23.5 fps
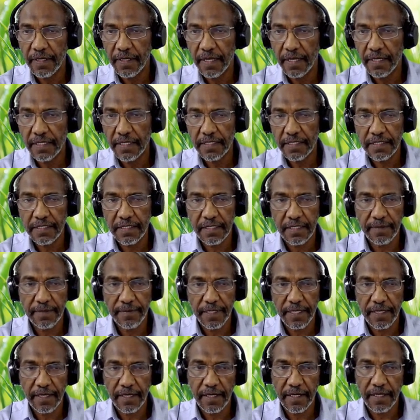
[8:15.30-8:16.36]
and
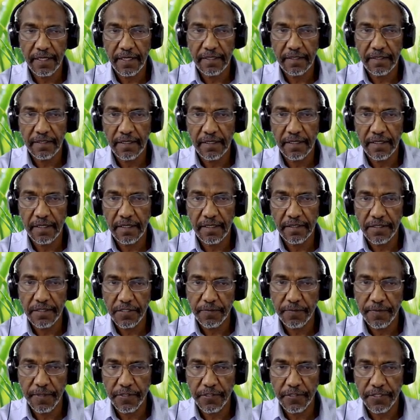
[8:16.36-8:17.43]
extremely high uh,
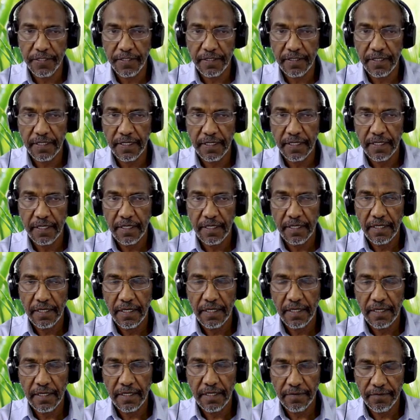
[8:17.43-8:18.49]
dispersion.
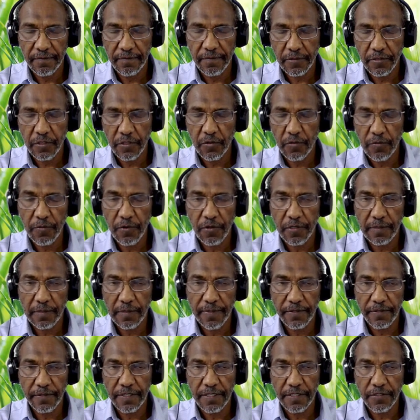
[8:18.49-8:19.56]
Uh, we'll talk more
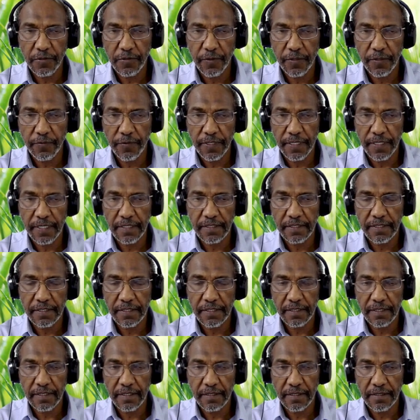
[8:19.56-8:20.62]
about this when we get
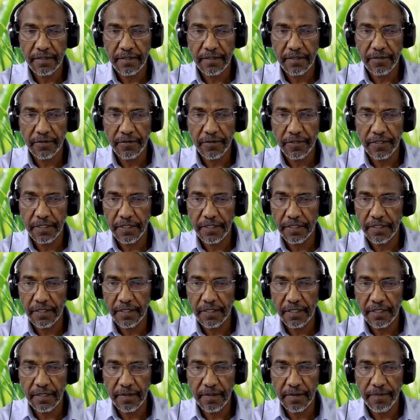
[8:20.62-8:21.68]
uh, to the
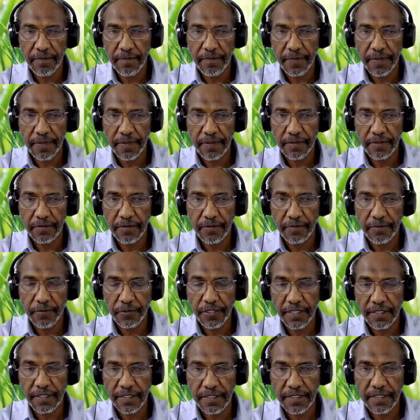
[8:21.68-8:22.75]
uh, to
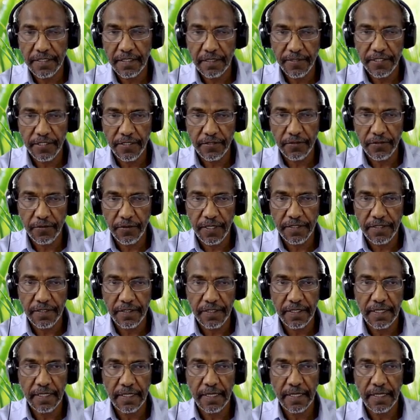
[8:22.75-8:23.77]
putting the three measures together.